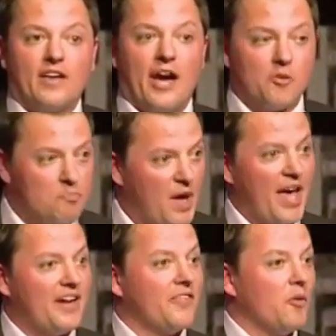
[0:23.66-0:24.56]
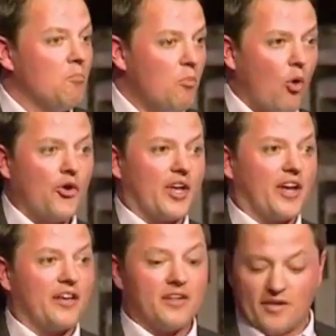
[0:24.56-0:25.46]
out of bed in the
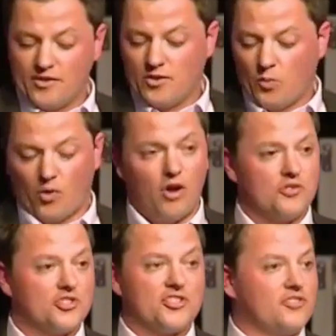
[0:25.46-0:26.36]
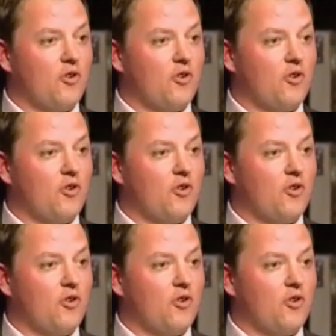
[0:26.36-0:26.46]
morning, we're all just